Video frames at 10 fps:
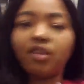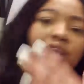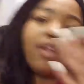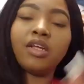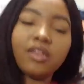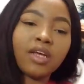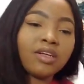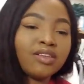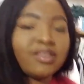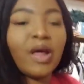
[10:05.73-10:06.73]
to
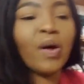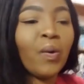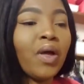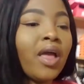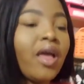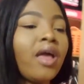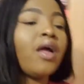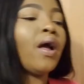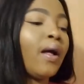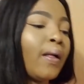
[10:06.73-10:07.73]
anything. So,
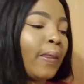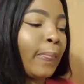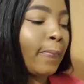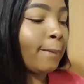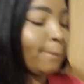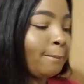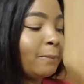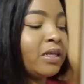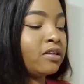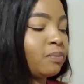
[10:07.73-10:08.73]

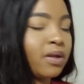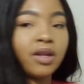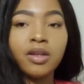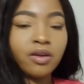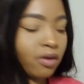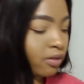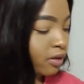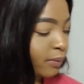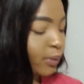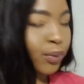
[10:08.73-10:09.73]
me spending, you know, a
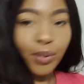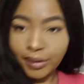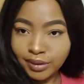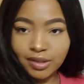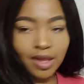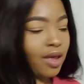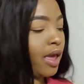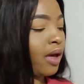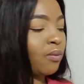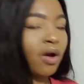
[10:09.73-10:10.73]
little bit of coins
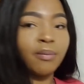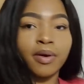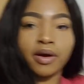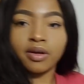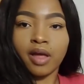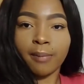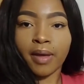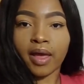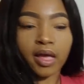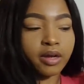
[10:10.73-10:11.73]
at Walmart, got my
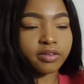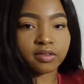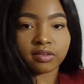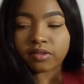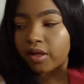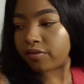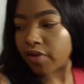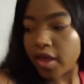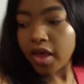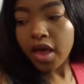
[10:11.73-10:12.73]
hangers and
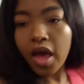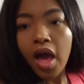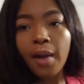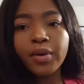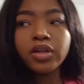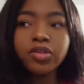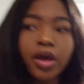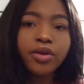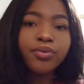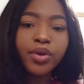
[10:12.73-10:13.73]
stuff. I'm going to try
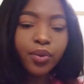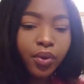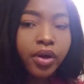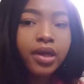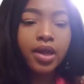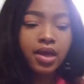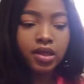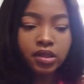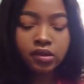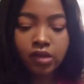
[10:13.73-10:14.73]
to
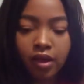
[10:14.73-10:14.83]
reorganize,